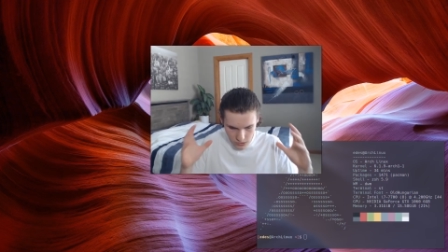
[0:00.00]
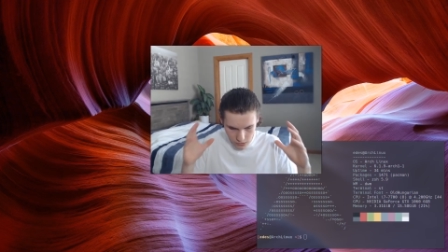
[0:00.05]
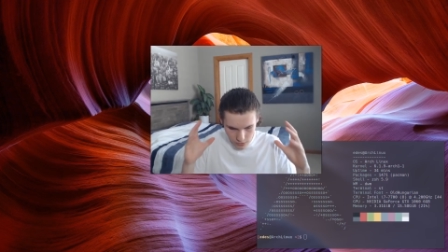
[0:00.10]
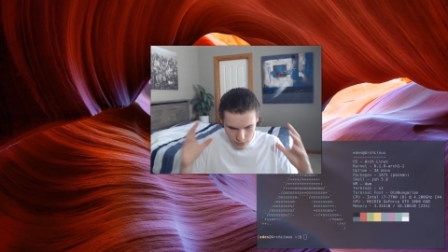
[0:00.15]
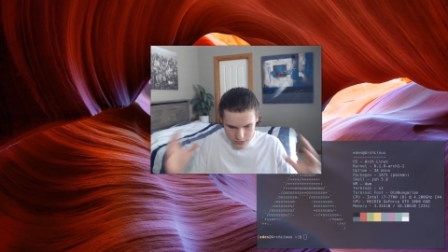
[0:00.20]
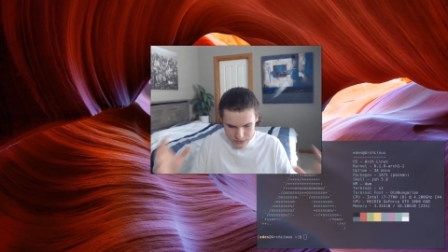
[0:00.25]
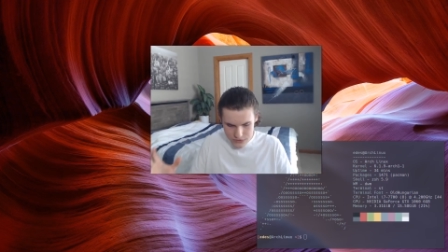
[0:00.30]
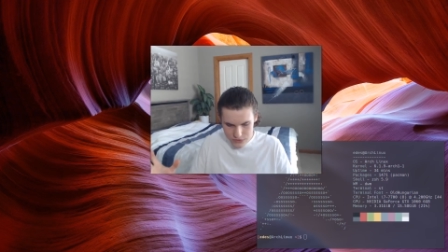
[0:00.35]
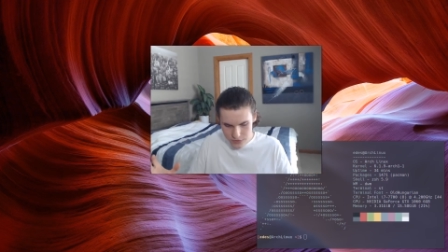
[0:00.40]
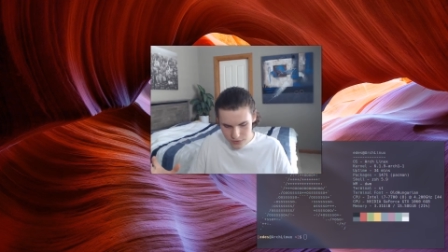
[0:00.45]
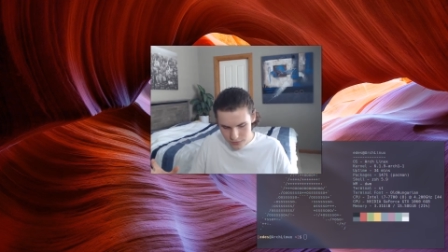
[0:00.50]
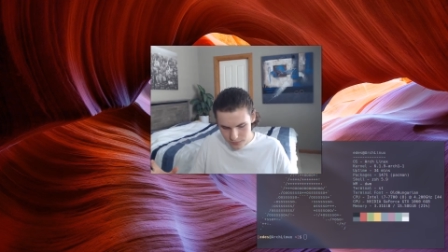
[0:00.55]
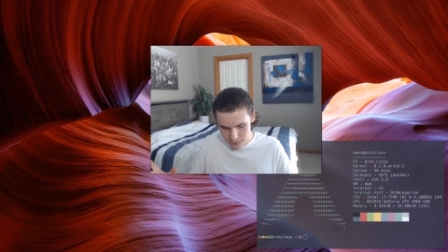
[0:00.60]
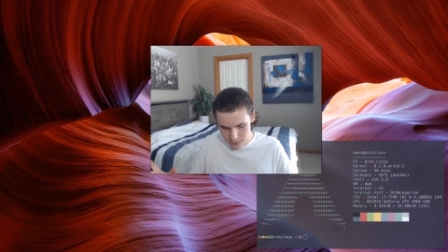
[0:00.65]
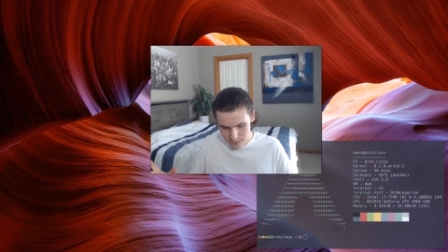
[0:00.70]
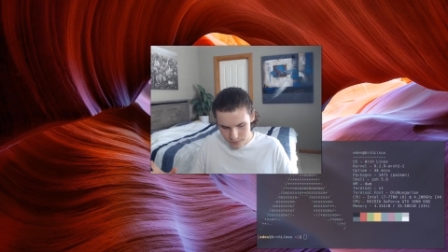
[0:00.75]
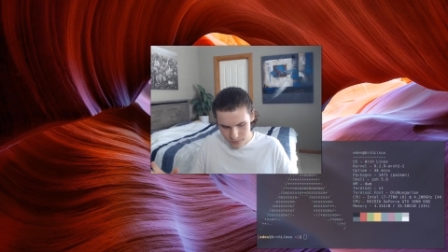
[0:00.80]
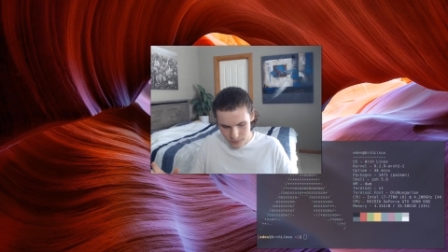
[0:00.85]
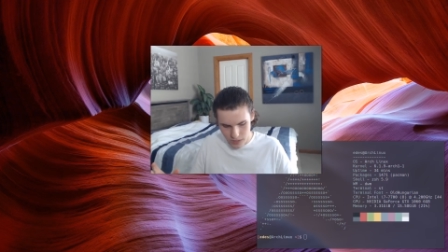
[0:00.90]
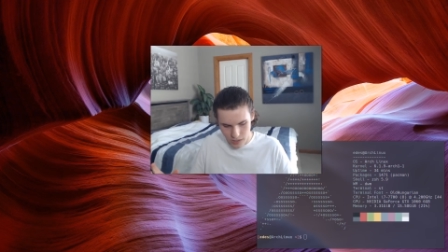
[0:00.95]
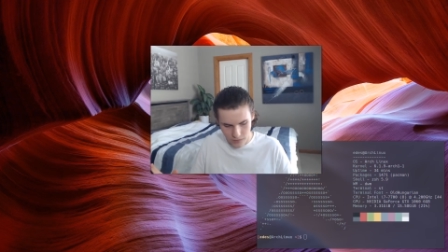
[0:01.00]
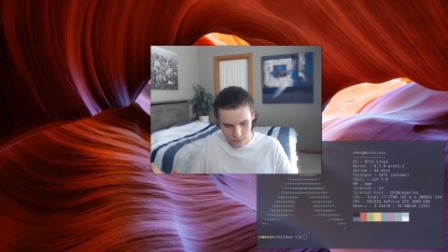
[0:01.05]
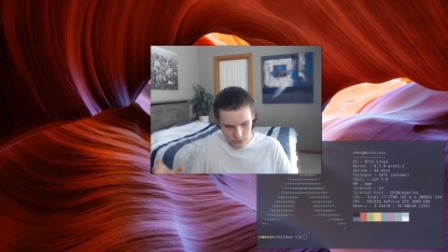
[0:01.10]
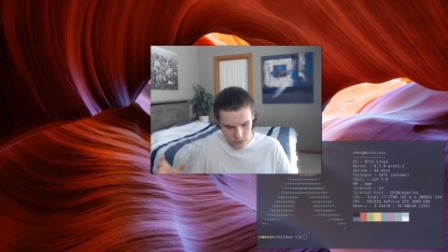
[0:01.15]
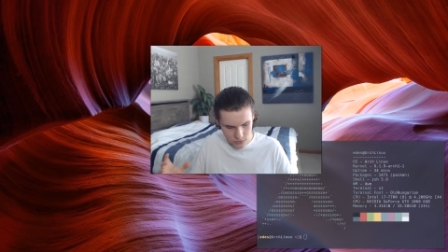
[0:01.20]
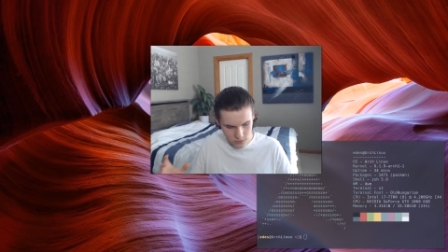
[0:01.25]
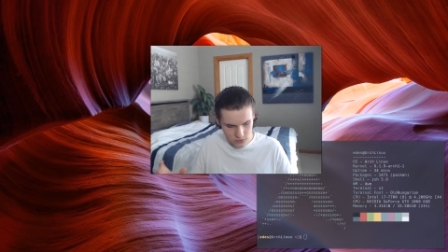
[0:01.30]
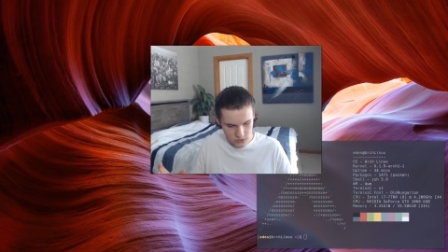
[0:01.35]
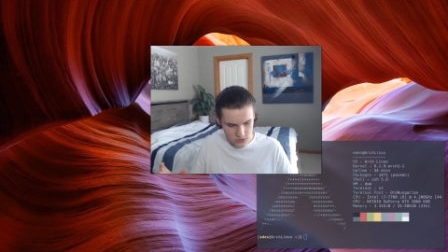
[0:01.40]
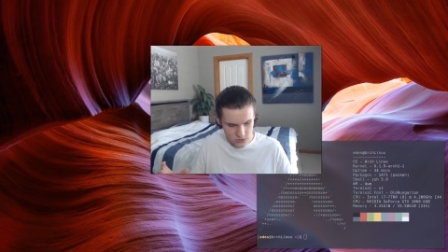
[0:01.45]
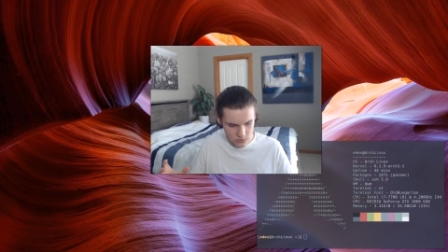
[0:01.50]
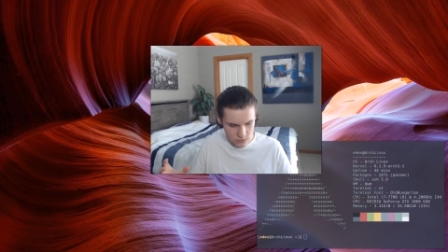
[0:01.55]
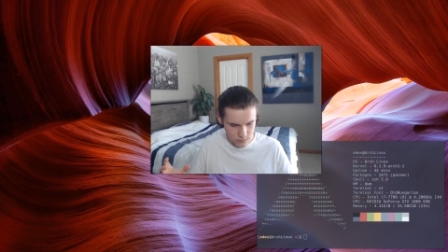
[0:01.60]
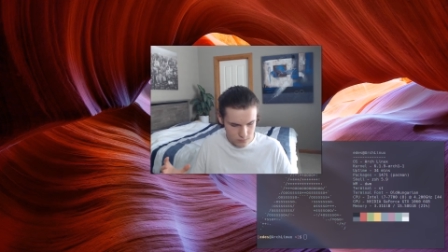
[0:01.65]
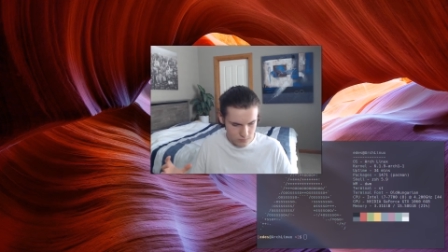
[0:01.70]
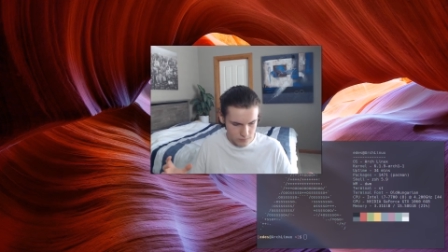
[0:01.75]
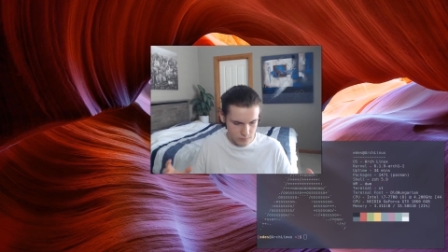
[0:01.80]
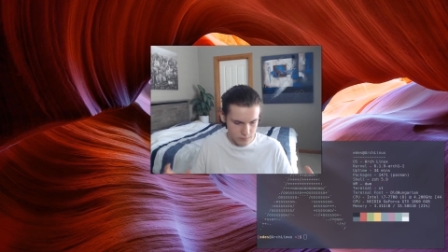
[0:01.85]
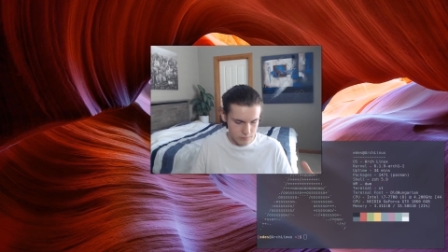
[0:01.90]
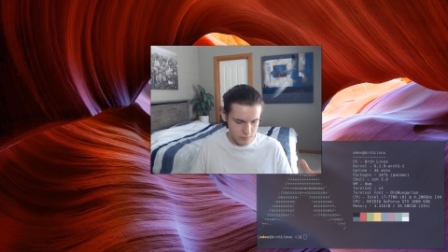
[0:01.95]
Honestly, I've used
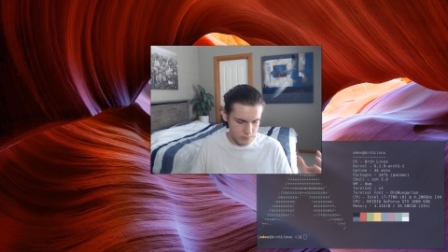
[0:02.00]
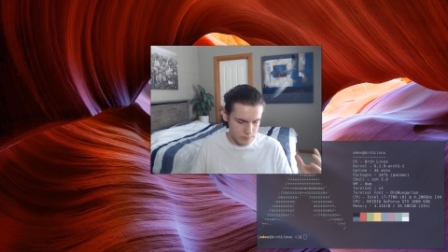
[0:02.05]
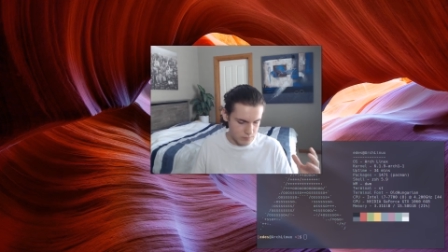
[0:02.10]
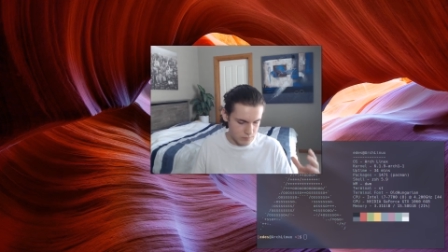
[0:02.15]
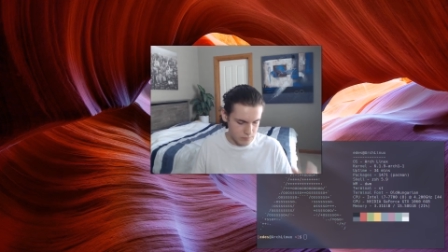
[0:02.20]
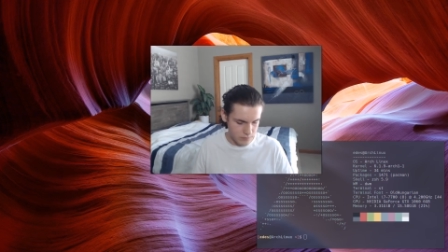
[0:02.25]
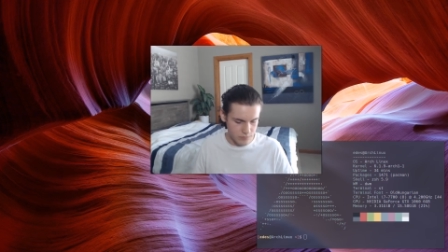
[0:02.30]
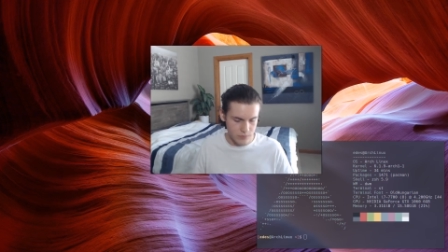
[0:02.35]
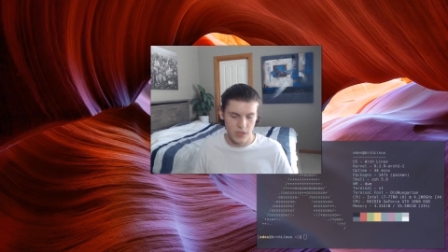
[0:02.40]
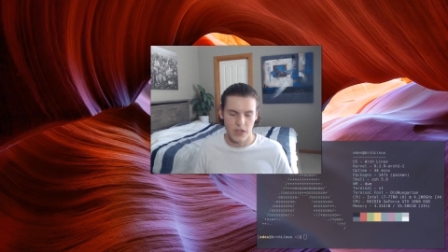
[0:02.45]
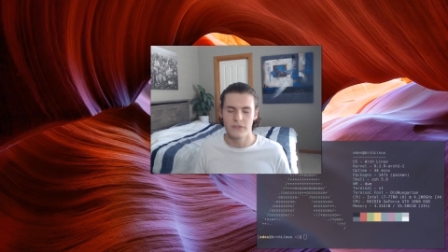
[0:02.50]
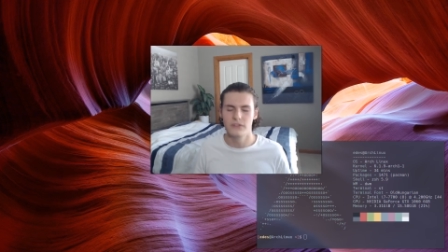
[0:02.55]
I've